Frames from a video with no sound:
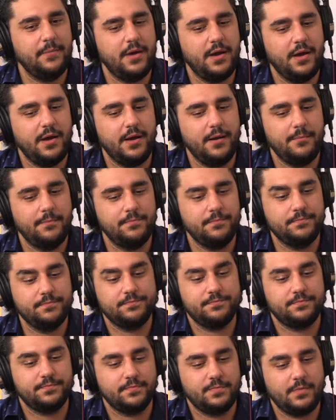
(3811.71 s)
Um,
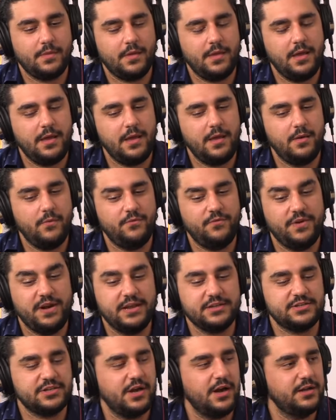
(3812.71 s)
it,
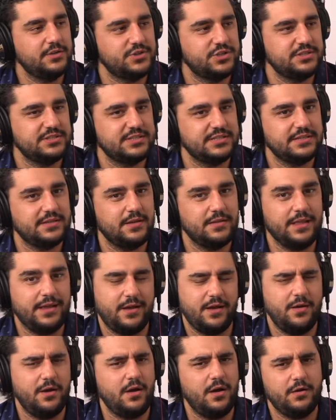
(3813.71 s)
Vanessa Hudgens, uh, like
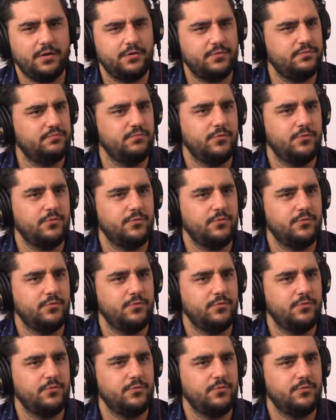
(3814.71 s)
a, a,